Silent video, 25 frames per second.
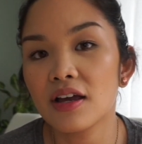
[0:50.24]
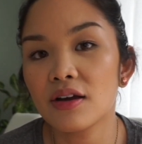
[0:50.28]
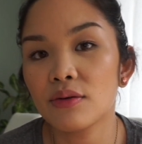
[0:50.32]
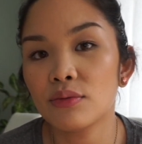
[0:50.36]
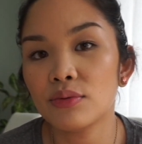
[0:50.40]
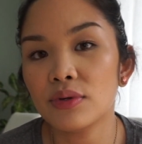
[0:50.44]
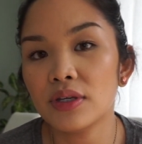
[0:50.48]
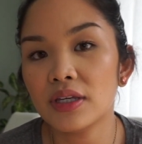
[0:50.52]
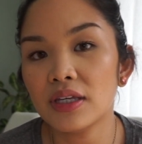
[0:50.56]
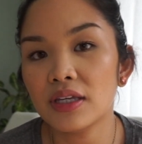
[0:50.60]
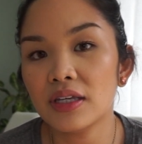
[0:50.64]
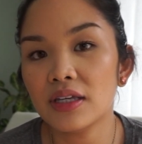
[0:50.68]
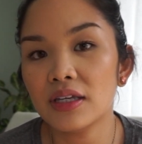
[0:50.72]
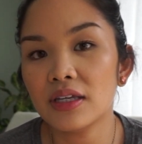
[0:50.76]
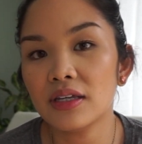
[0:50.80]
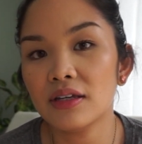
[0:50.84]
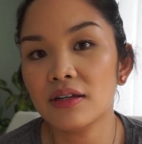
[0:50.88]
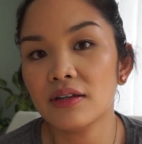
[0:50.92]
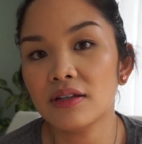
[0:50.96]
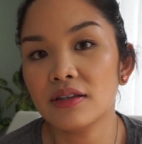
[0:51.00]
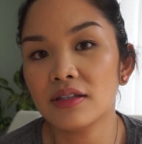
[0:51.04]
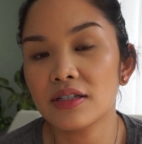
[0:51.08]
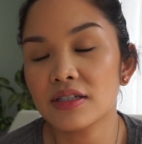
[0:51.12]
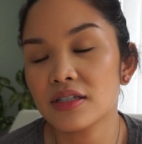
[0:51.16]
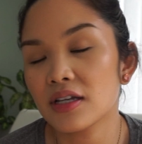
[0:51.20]

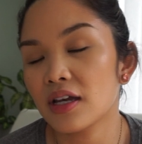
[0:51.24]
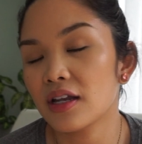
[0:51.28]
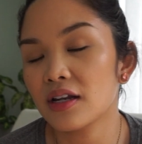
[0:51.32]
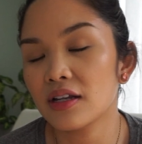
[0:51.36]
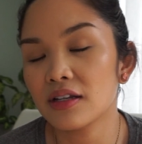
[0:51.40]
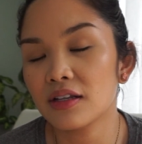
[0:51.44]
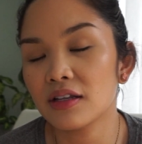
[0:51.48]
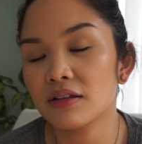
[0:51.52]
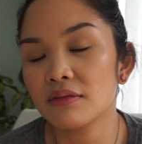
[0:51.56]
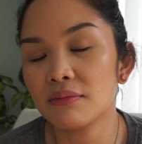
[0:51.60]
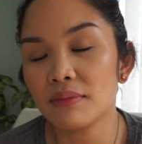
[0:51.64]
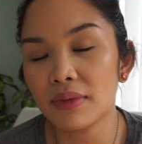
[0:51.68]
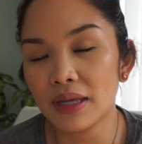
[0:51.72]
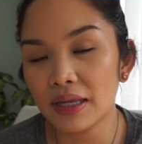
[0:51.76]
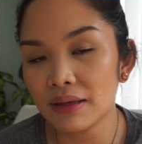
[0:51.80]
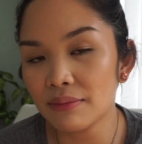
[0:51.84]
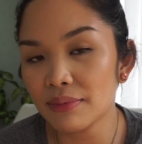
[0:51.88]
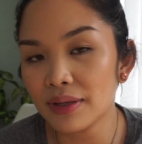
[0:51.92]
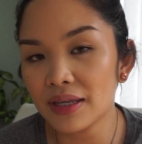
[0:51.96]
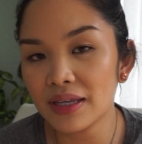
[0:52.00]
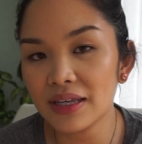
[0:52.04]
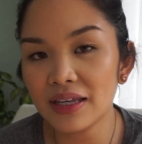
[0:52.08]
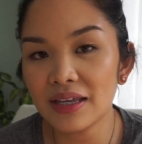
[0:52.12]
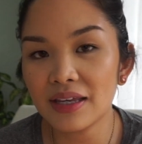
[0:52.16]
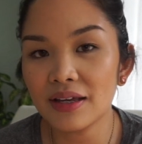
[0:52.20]
we decided that
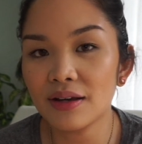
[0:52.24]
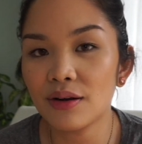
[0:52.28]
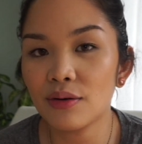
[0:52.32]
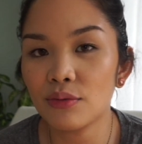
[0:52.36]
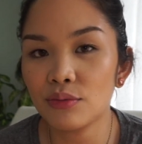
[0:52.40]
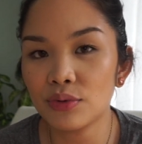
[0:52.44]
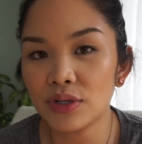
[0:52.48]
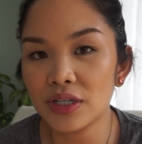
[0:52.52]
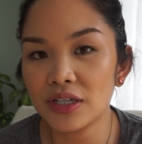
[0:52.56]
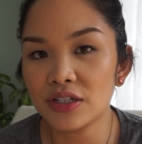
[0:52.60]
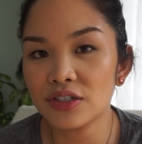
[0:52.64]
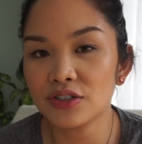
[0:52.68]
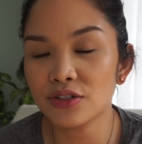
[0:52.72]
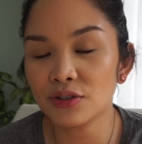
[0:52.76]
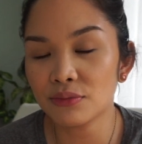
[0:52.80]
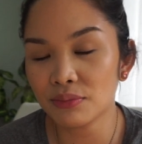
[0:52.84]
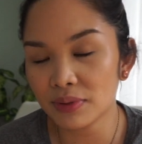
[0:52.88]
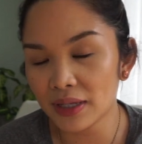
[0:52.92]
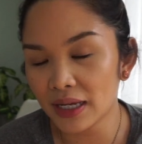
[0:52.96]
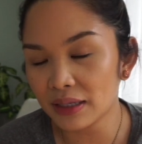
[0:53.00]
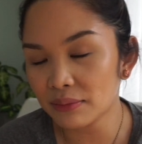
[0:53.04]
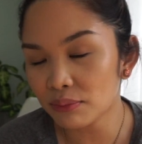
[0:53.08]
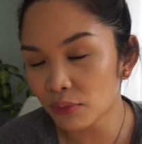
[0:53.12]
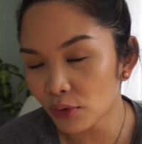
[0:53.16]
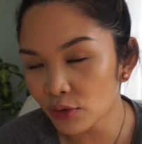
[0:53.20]
maybe we should
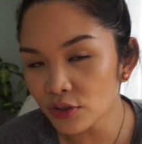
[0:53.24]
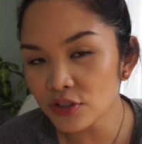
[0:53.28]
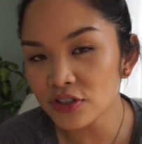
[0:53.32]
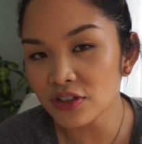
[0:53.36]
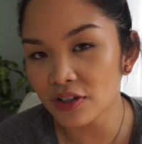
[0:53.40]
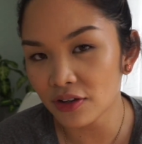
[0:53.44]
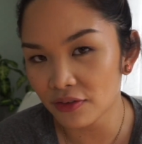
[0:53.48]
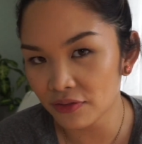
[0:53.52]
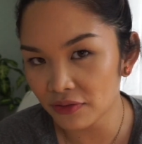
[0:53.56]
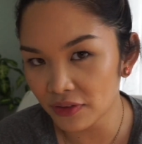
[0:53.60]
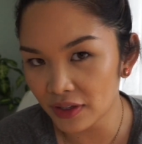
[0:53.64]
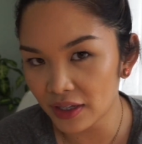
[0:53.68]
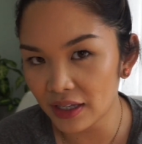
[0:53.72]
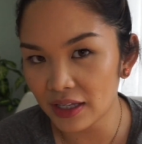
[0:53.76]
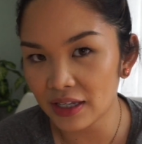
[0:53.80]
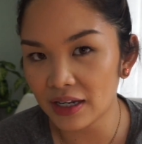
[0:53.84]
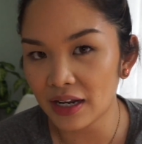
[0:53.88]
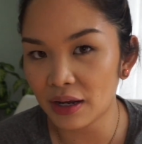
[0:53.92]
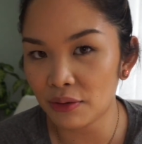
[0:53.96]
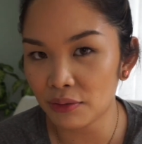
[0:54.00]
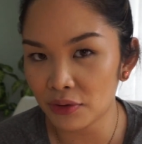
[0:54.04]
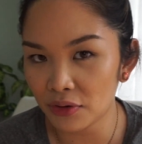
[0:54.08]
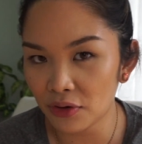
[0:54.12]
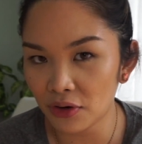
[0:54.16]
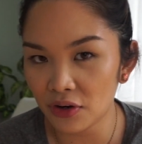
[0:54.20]
plant more stuff in
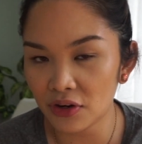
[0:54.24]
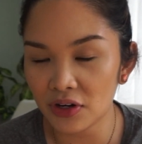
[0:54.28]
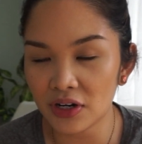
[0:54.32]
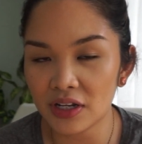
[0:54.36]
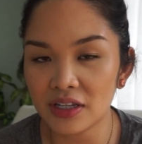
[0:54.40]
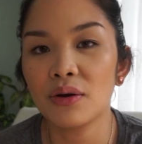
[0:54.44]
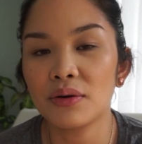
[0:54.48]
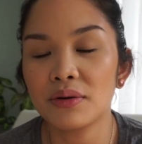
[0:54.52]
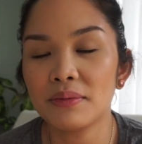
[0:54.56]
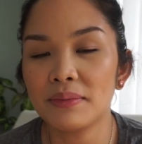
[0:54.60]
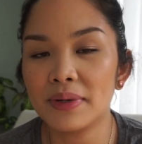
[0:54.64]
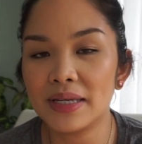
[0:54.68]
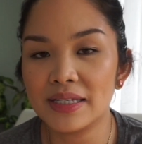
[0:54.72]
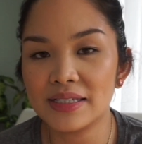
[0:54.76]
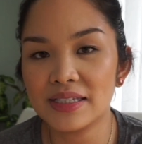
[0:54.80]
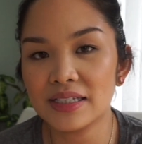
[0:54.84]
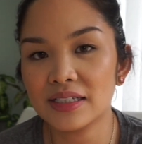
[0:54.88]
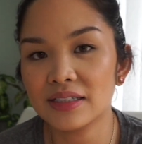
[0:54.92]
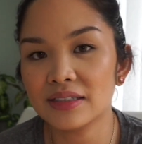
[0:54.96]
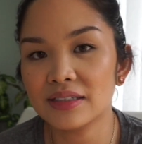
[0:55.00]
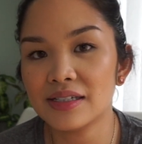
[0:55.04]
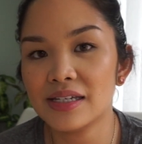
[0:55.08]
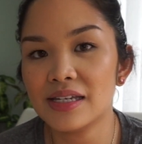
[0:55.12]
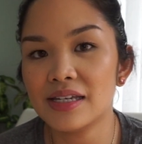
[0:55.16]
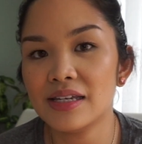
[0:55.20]
our garden. We're
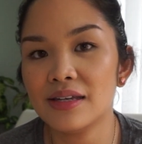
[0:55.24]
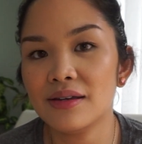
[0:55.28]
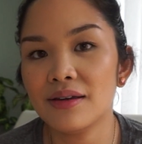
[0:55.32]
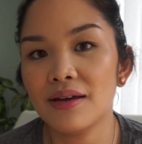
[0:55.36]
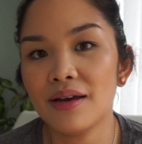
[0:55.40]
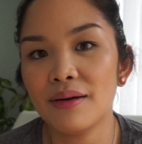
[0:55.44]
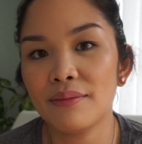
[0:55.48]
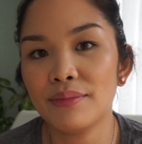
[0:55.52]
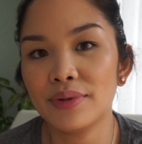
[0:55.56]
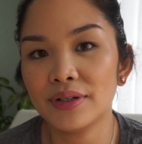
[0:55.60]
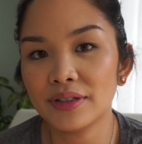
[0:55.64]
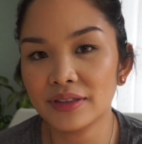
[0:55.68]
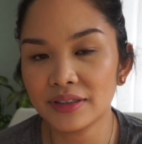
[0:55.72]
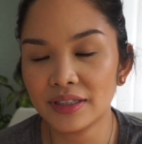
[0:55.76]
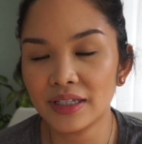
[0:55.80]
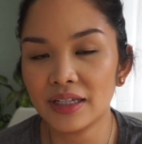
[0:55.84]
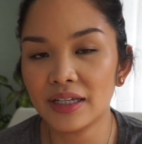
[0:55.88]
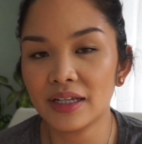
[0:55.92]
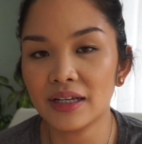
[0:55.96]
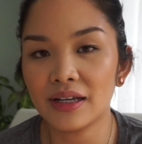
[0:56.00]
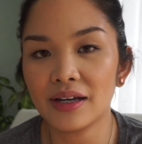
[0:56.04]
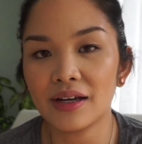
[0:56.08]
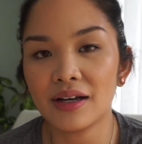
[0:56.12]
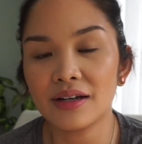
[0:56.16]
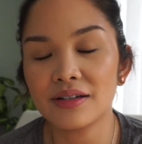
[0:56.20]
basically
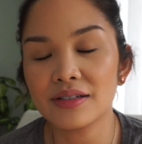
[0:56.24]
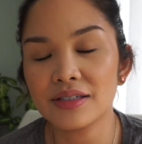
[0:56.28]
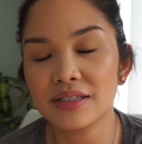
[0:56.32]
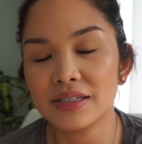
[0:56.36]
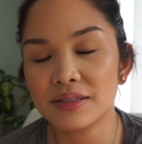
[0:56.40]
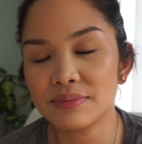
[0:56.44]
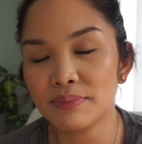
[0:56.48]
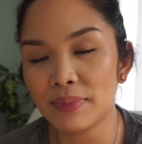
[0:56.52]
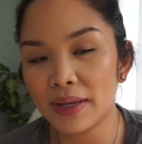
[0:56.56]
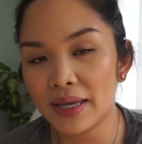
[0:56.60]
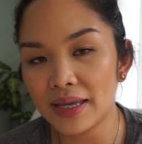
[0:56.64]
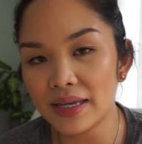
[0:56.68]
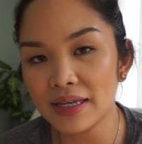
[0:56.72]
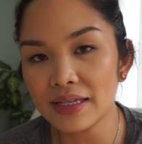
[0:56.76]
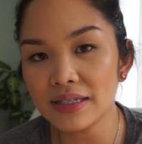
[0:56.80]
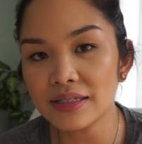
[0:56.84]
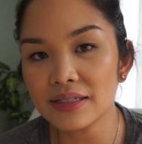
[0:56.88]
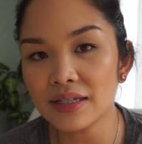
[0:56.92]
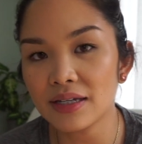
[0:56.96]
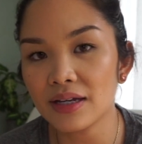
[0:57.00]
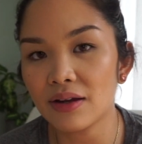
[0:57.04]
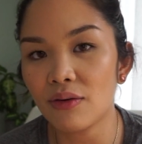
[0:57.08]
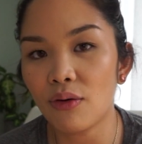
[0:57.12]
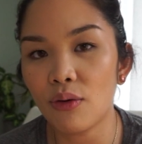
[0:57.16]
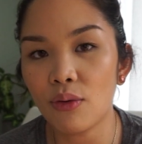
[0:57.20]
building a space
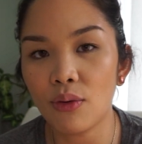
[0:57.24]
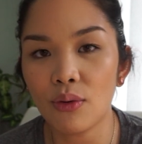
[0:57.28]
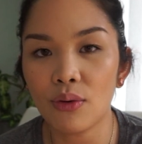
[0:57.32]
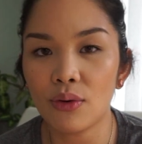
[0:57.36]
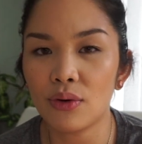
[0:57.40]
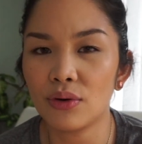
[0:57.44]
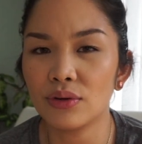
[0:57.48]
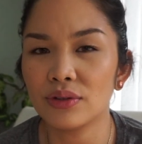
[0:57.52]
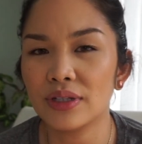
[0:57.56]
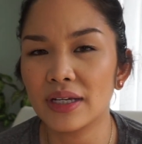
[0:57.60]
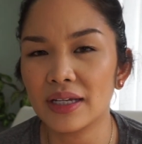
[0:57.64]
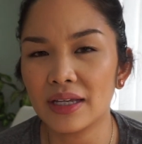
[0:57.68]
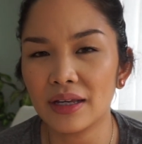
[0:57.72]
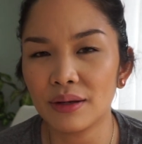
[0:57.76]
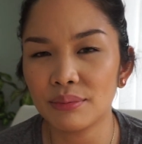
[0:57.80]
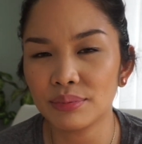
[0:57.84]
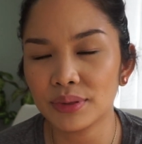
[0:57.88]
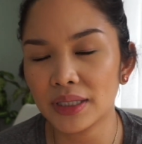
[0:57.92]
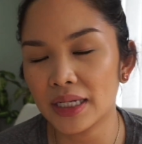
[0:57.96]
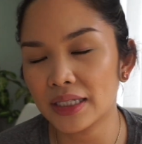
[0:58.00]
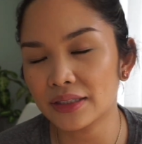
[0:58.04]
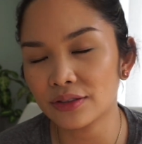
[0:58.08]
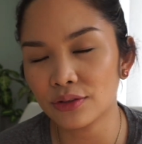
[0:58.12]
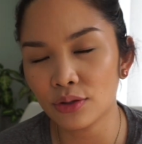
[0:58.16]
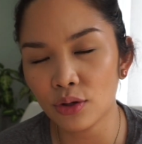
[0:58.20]
or like a
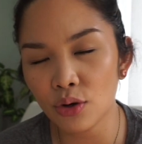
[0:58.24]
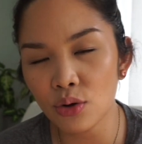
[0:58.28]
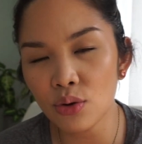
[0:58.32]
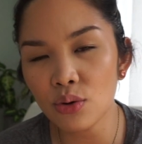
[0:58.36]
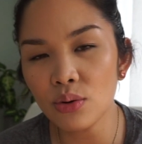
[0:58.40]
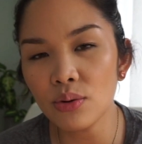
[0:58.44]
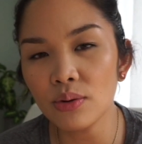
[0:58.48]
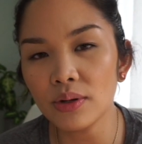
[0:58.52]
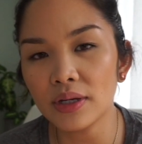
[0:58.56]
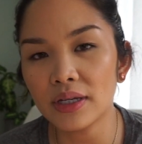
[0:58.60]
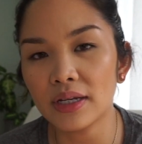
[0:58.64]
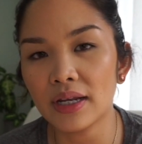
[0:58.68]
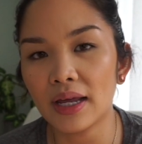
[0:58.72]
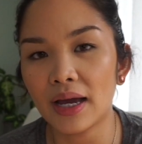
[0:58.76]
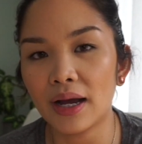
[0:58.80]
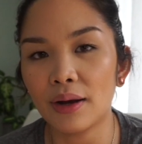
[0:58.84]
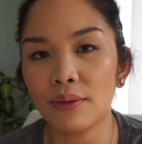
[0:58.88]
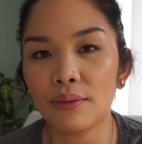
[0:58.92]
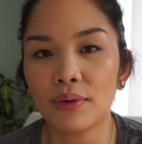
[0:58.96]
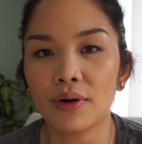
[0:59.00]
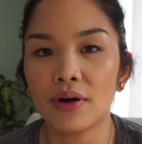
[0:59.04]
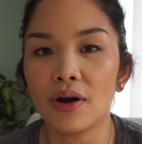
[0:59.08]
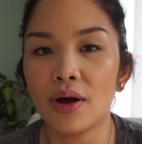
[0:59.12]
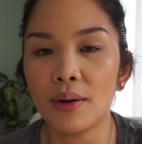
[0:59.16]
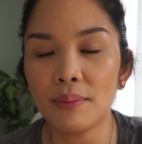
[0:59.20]
plateau in
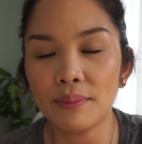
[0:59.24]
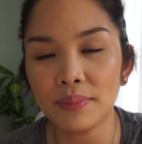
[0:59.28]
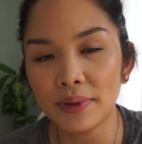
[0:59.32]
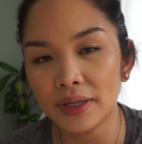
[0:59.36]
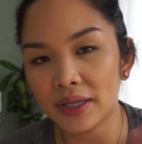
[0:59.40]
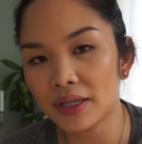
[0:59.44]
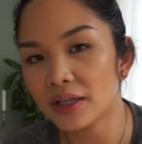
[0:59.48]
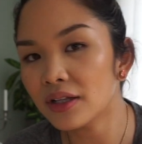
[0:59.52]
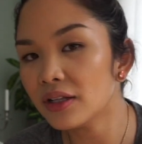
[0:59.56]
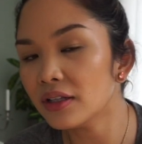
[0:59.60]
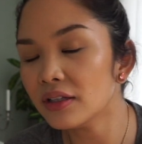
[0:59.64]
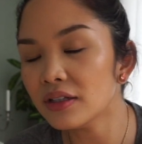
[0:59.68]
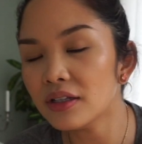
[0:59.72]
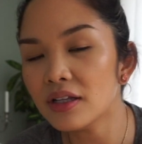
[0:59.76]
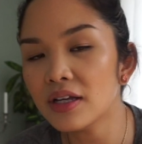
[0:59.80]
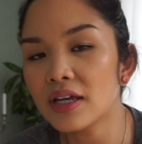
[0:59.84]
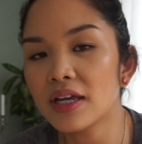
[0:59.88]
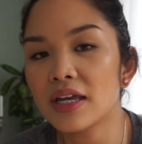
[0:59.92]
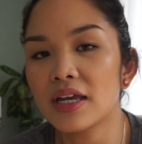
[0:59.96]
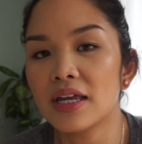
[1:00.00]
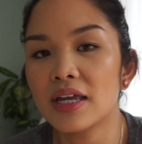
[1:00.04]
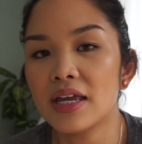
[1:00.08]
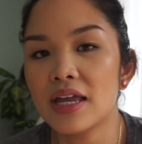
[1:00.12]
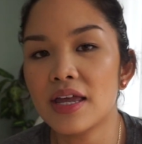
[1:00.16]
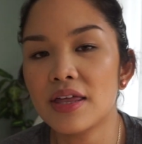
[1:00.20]
our uphill
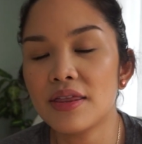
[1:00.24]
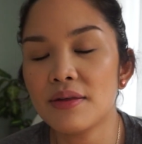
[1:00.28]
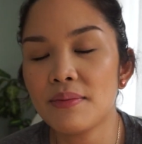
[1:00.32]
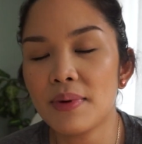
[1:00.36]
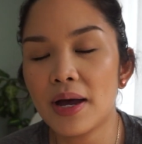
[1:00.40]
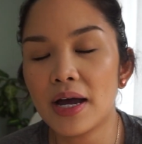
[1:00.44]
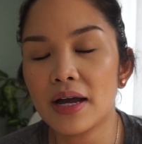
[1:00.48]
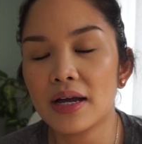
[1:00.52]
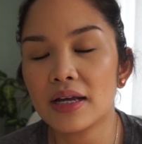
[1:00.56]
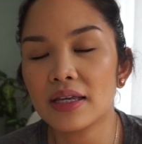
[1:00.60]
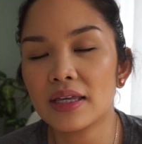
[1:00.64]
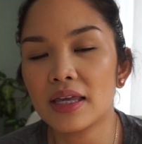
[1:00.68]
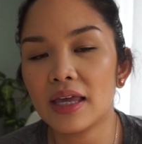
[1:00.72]
in the back,